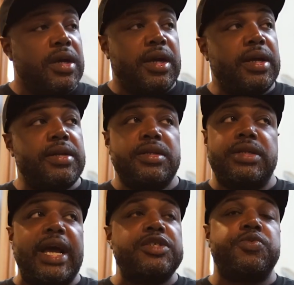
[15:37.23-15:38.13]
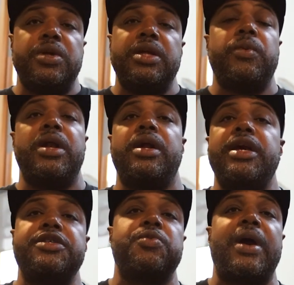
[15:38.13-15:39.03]
And that's really what it
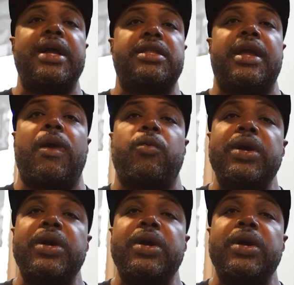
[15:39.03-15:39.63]
is right there.